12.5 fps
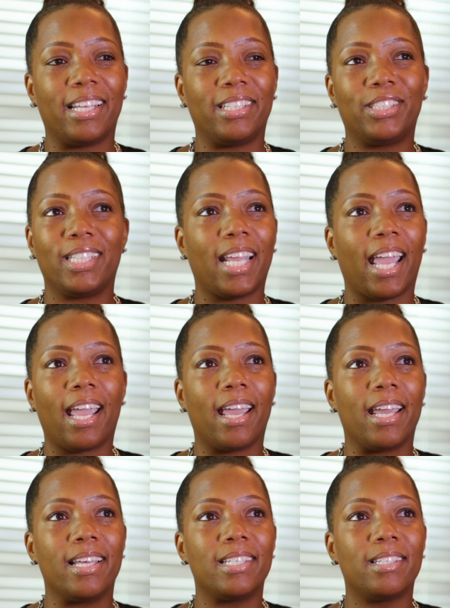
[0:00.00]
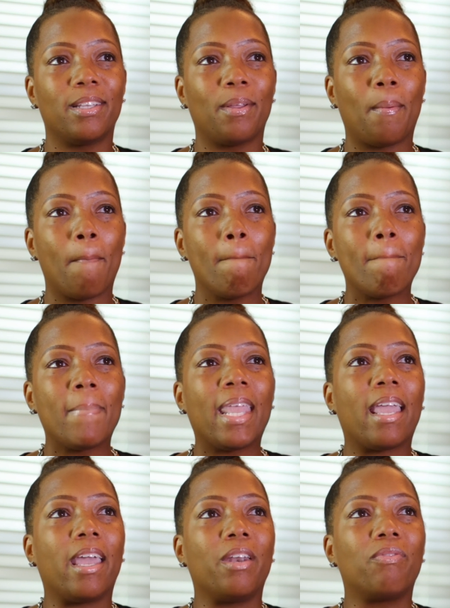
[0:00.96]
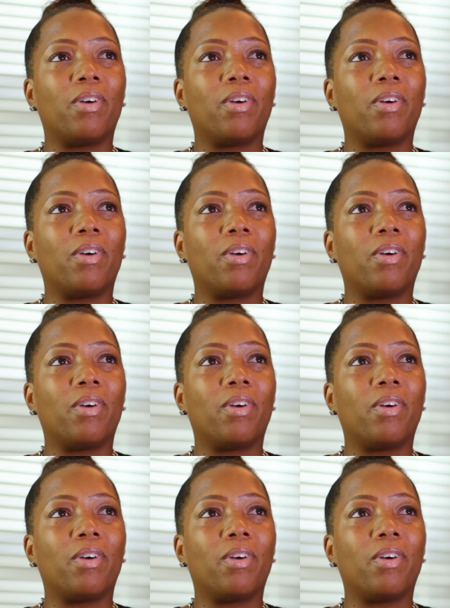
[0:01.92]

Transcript: she has. And